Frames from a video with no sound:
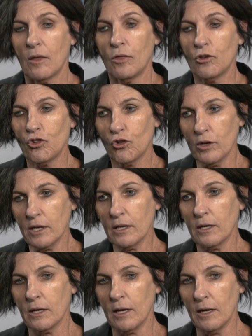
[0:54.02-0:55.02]
The
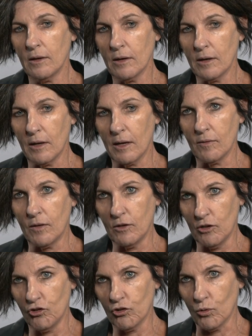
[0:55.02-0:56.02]
trick in the
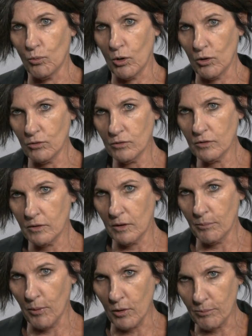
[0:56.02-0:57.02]
digital world,
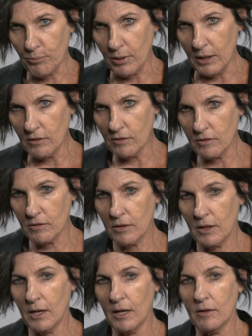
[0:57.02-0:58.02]
the bottom piece,
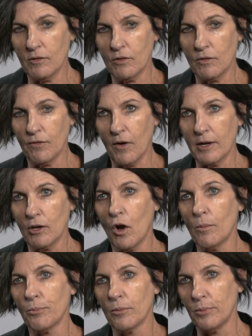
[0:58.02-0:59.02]
is to find
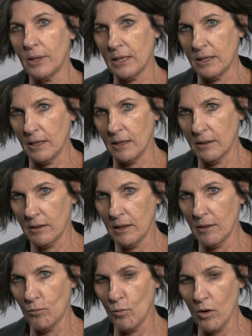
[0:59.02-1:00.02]
comparability
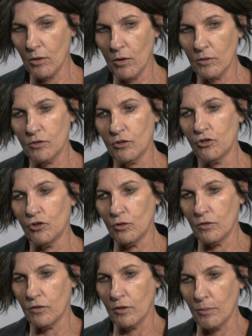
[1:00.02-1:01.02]
in what
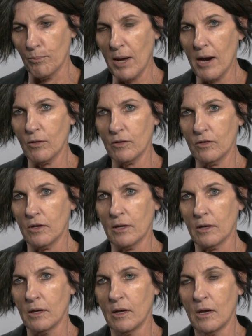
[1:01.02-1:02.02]
constitutes the
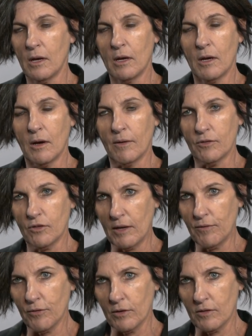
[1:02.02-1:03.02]
comparison of, say,
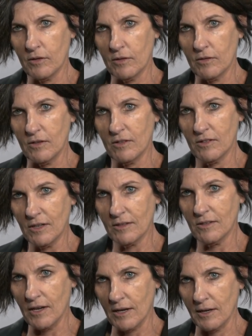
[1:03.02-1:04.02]
for instance, a
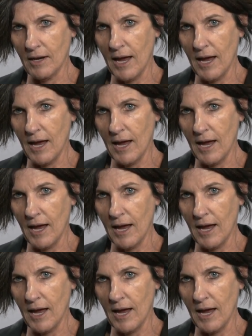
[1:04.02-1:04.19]
six second